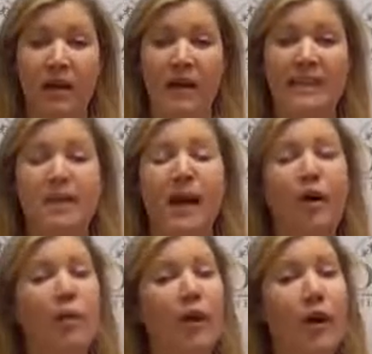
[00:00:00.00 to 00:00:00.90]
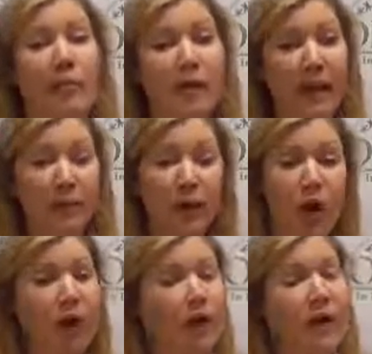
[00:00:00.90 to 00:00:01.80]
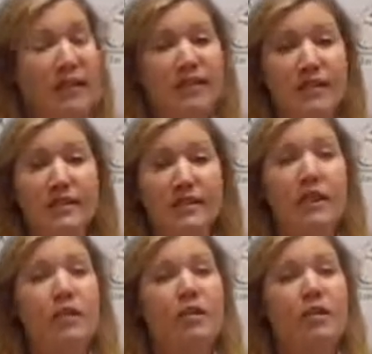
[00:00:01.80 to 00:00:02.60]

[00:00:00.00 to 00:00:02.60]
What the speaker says: Is the POWR program available at all locations?